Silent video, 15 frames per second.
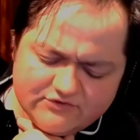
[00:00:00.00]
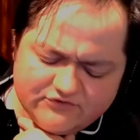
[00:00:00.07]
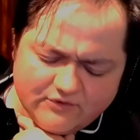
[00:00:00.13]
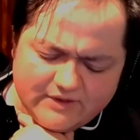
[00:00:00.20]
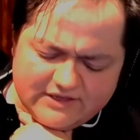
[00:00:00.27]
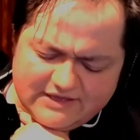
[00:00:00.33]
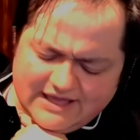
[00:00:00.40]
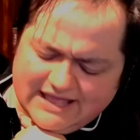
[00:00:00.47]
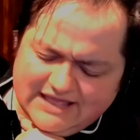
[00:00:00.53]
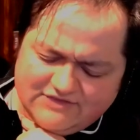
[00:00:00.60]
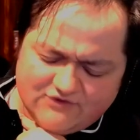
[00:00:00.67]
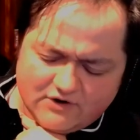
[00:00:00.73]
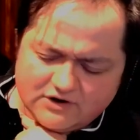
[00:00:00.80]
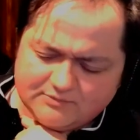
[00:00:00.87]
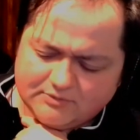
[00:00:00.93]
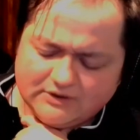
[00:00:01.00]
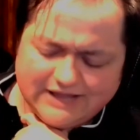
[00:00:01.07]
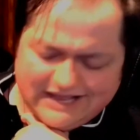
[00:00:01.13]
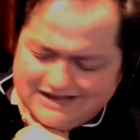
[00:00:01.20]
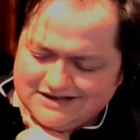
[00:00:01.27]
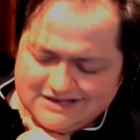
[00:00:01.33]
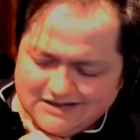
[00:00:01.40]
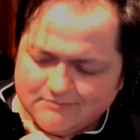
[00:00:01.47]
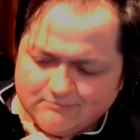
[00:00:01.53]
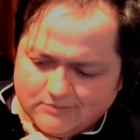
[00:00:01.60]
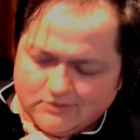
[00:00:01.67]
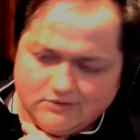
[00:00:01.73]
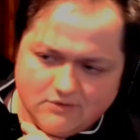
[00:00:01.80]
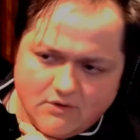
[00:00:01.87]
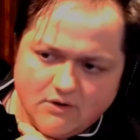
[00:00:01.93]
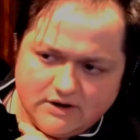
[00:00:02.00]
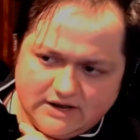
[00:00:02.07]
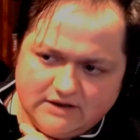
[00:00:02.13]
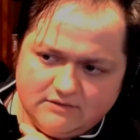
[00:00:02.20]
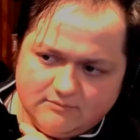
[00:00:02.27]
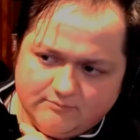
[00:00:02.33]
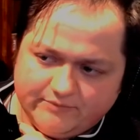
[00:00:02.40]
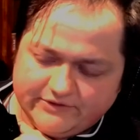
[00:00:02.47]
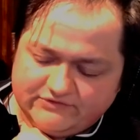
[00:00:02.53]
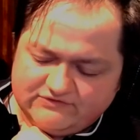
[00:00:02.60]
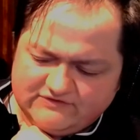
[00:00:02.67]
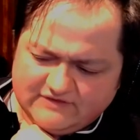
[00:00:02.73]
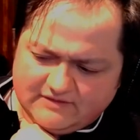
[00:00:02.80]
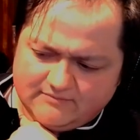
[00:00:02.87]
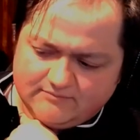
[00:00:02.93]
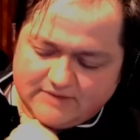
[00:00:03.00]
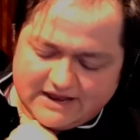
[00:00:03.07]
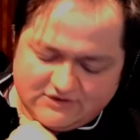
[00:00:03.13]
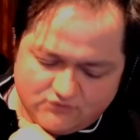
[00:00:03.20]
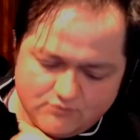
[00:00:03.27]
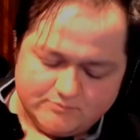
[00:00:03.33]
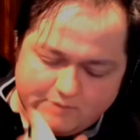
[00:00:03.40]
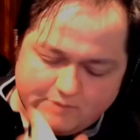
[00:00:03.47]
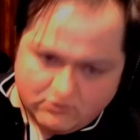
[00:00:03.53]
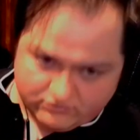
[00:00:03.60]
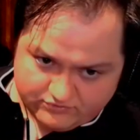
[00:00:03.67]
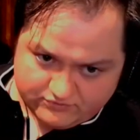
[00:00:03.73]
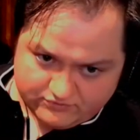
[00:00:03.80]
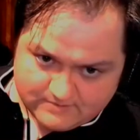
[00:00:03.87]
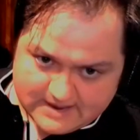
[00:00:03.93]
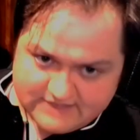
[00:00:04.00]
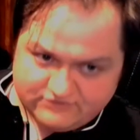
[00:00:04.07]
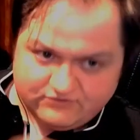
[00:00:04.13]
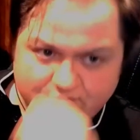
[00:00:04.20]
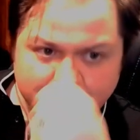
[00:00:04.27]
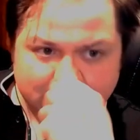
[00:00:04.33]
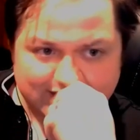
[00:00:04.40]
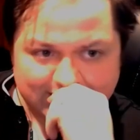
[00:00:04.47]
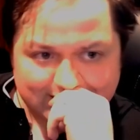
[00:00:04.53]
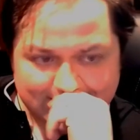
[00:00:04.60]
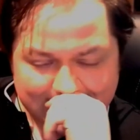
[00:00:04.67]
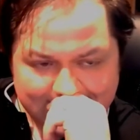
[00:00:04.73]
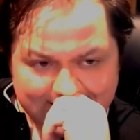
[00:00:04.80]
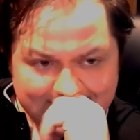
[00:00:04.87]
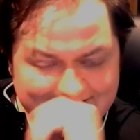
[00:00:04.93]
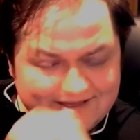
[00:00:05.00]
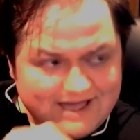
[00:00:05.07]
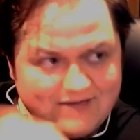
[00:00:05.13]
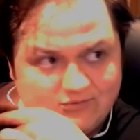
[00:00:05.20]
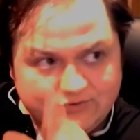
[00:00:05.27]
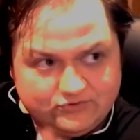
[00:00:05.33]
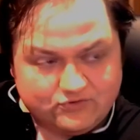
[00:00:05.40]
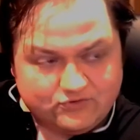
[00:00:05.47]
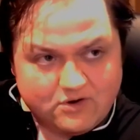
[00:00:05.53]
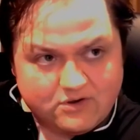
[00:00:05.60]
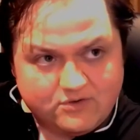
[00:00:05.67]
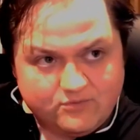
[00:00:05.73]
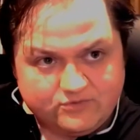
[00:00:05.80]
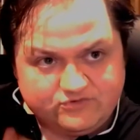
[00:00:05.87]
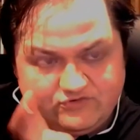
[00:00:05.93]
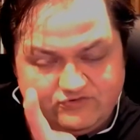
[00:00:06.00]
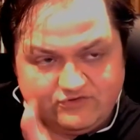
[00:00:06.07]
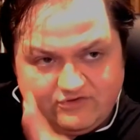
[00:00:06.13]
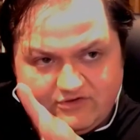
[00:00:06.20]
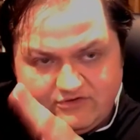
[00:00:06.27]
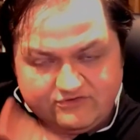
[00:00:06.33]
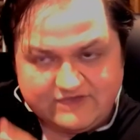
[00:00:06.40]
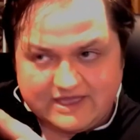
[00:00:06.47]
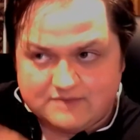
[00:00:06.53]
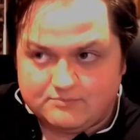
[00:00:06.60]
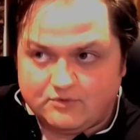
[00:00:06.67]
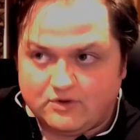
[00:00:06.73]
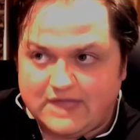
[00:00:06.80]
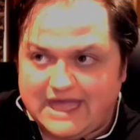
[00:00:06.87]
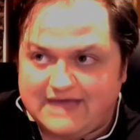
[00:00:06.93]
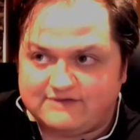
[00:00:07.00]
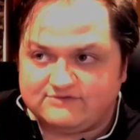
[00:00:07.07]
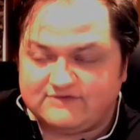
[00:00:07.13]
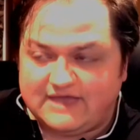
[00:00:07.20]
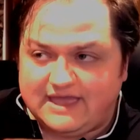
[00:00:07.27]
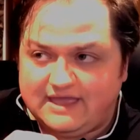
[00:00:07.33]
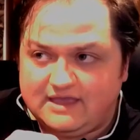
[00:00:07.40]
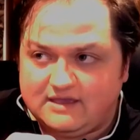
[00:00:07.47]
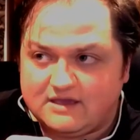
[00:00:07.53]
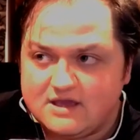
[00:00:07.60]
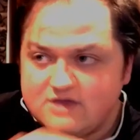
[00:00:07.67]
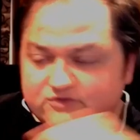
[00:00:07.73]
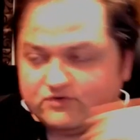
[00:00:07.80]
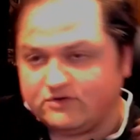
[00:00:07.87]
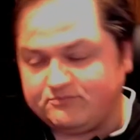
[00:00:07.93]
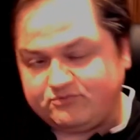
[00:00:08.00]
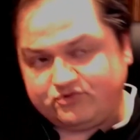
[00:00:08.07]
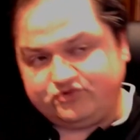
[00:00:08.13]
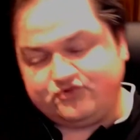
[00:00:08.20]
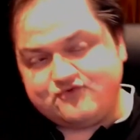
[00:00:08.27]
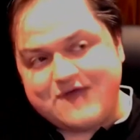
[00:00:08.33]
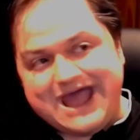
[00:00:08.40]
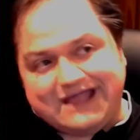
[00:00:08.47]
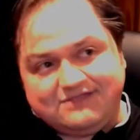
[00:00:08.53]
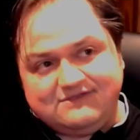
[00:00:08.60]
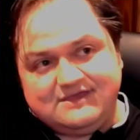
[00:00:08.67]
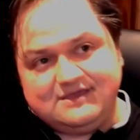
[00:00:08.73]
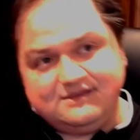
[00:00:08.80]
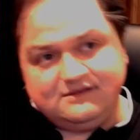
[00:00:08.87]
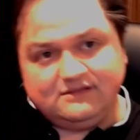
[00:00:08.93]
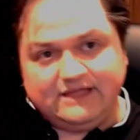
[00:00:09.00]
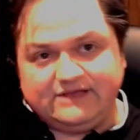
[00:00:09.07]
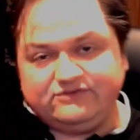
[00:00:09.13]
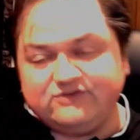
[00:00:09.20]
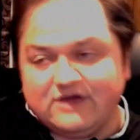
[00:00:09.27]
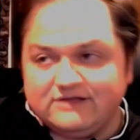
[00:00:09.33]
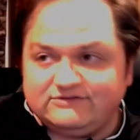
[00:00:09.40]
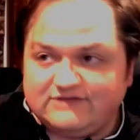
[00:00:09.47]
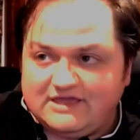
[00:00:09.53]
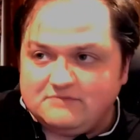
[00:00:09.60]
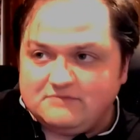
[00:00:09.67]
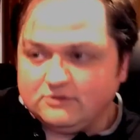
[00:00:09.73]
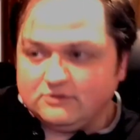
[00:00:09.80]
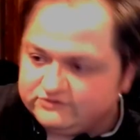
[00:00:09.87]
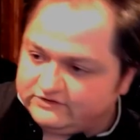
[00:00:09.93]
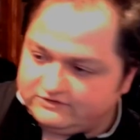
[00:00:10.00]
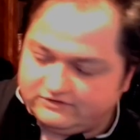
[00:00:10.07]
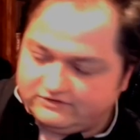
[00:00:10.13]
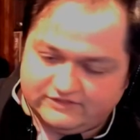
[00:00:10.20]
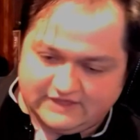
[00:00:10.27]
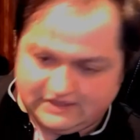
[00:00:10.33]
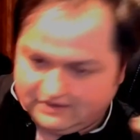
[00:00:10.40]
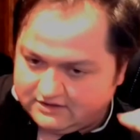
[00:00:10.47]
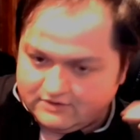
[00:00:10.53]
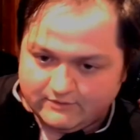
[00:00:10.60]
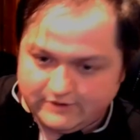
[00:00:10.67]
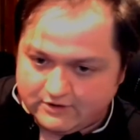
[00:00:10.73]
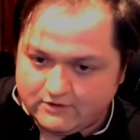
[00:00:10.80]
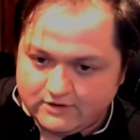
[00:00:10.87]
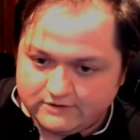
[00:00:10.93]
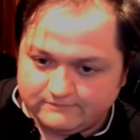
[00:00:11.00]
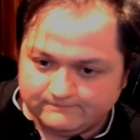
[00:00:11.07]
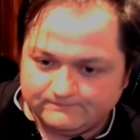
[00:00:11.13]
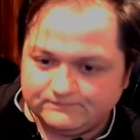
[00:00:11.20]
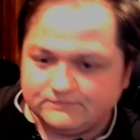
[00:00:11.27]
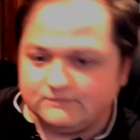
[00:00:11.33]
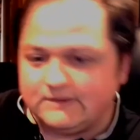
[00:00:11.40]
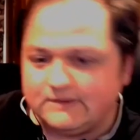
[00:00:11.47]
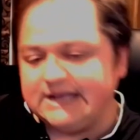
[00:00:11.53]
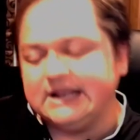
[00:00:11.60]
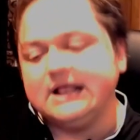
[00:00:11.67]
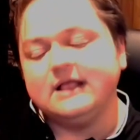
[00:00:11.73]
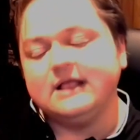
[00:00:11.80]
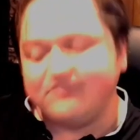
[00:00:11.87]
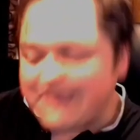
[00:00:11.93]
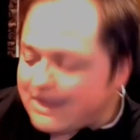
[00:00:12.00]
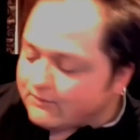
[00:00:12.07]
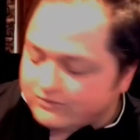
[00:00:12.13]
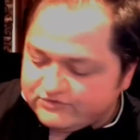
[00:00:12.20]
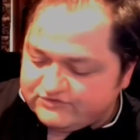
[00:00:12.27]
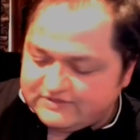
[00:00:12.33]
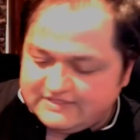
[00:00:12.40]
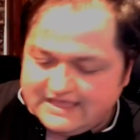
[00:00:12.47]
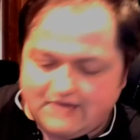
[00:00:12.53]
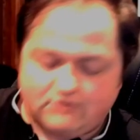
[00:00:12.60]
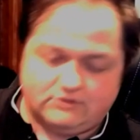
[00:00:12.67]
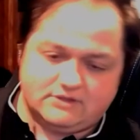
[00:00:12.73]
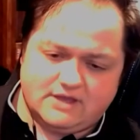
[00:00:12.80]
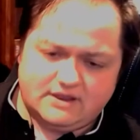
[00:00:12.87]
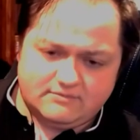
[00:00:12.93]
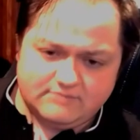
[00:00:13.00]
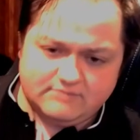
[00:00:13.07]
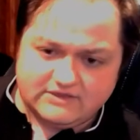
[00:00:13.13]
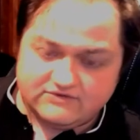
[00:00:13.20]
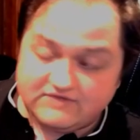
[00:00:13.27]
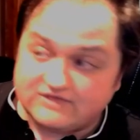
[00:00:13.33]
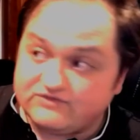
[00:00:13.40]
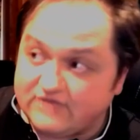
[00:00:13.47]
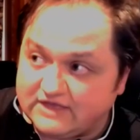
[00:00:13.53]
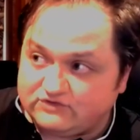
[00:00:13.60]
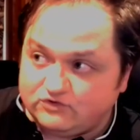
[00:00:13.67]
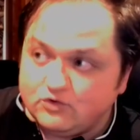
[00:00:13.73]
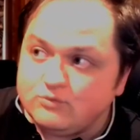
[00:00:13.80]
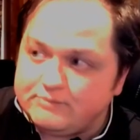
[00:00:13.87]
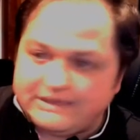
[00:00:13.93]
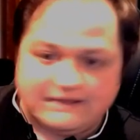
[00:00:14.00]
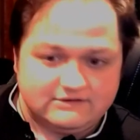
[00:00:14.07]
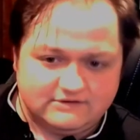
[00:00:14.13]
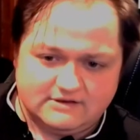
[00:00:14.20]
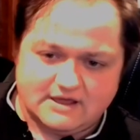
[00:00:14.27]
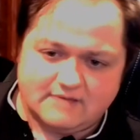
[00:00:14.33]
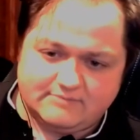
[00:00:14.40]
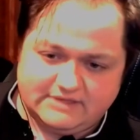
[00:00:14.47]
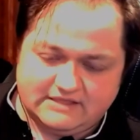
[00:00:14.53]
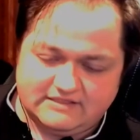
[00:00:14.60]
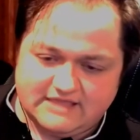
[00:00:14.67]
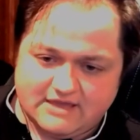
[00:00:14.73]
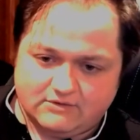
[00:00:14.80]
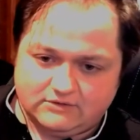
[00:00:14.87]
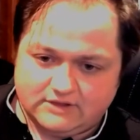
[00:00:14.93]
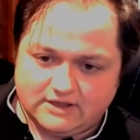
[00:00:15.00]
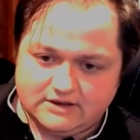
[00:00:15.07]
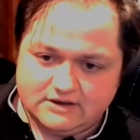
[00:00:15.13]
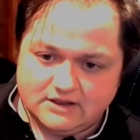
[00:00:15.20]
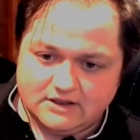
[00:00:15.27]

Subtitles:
So it's hard to put like a number on it, but I do both, right? So like Howling Dark, which is the second book, has a sort of protracted like Dante Milton thing going on, right? That was in the outline because that's like too big to not be in the outline.